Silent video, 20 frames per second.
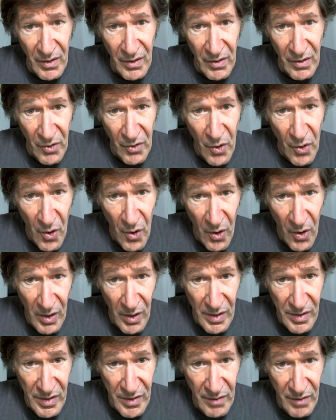
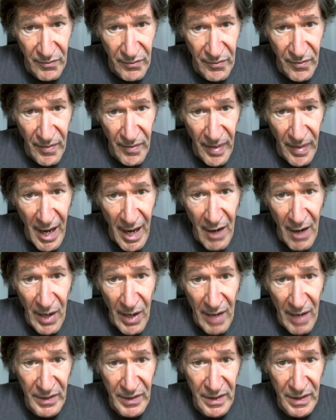cause of our
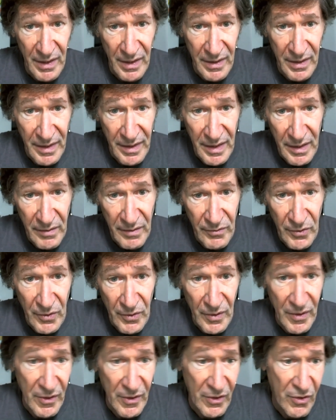having done
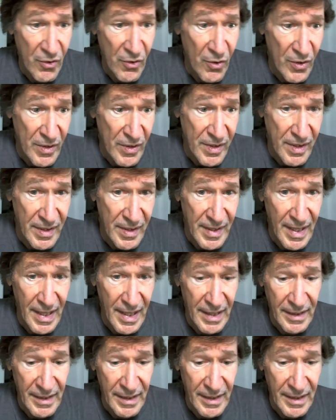evil, a cause to that.